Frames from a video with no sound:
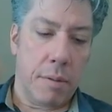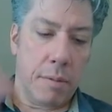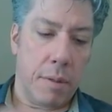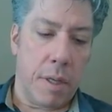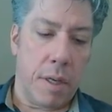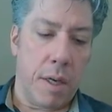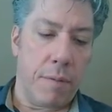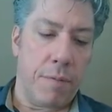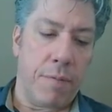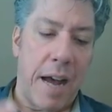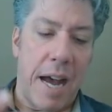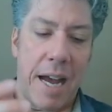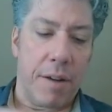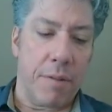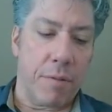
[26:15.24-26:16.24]
Uh,
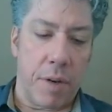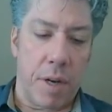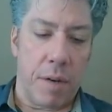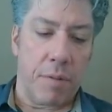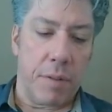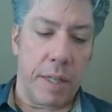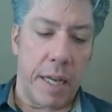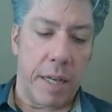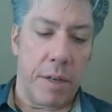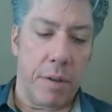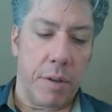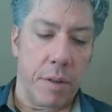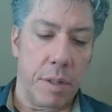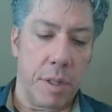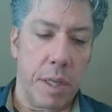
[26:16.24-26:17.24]
five roughly. I know
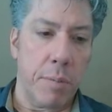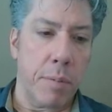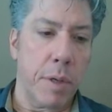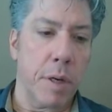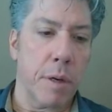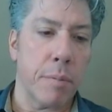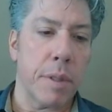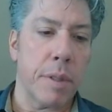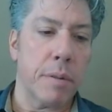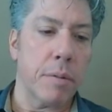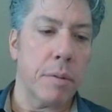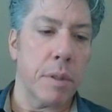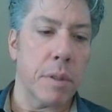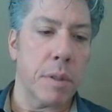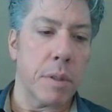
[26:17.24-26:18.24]
there's leap year, but
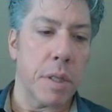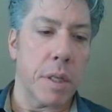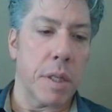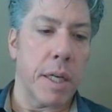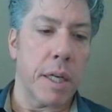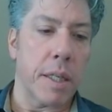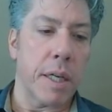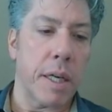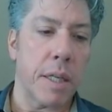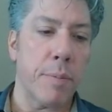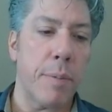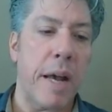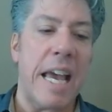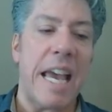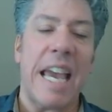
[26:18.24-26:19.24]
we'll just neglect that. It's
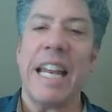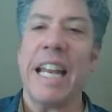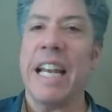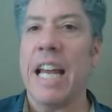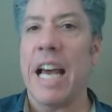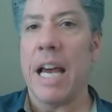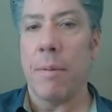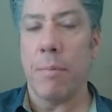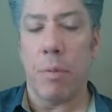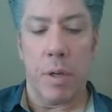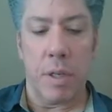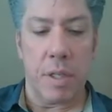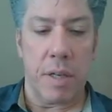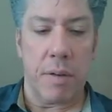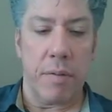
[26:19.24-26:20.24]
about
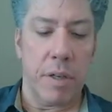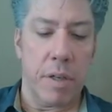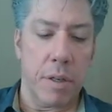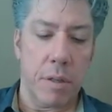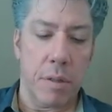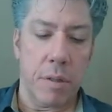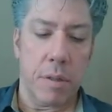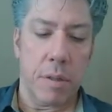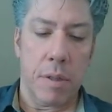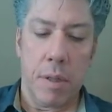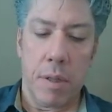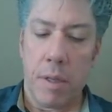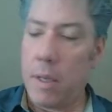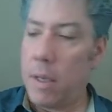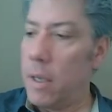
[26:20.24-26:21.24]
89.7 years,
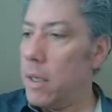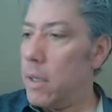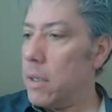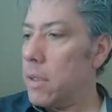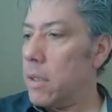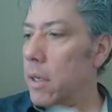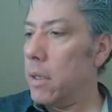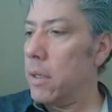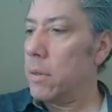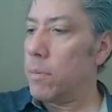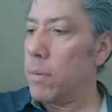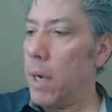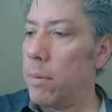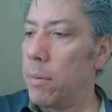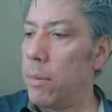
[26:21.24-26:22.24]
so
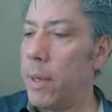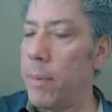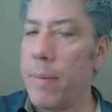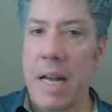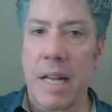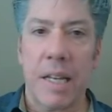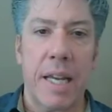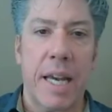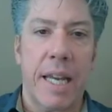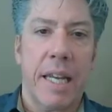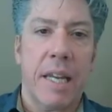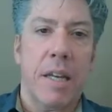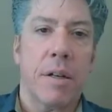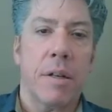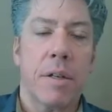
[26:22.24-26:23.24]
probably about 90
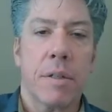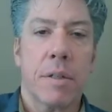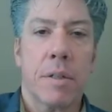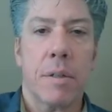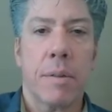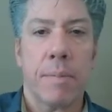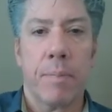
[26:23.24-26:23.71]
years.